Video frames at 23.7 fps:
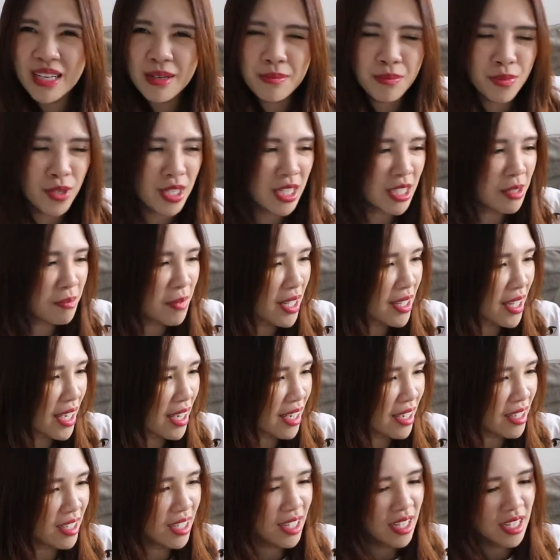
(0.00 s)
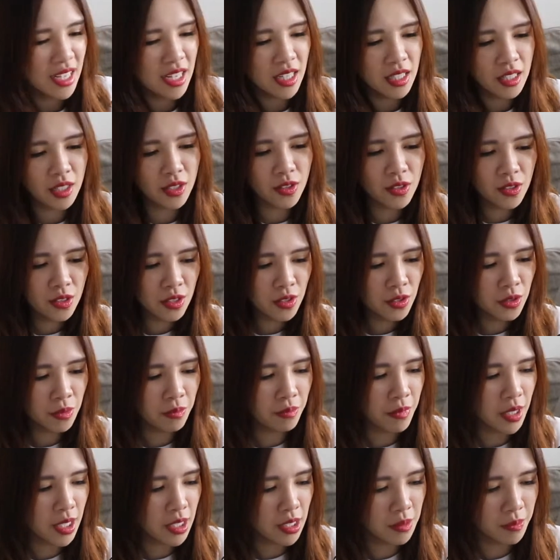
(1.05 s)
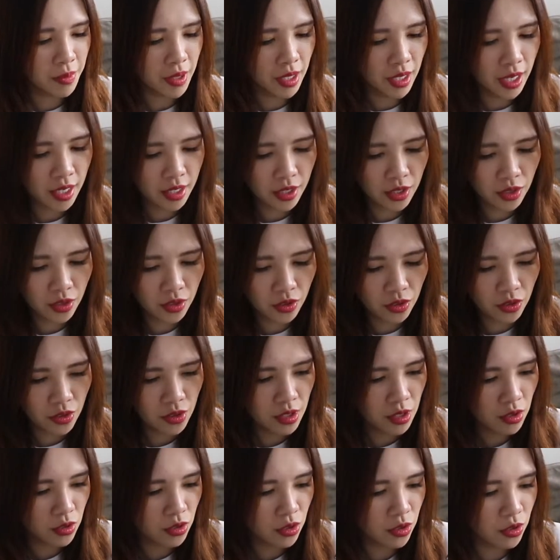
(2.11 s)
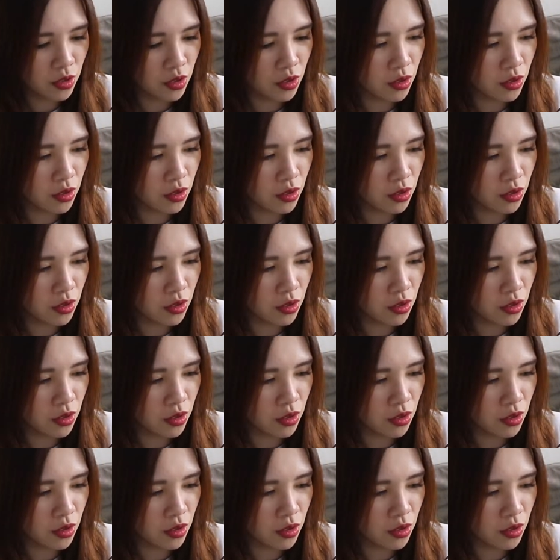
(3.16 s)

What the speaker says: Pretty smart, hey? They use it to mix, and you use it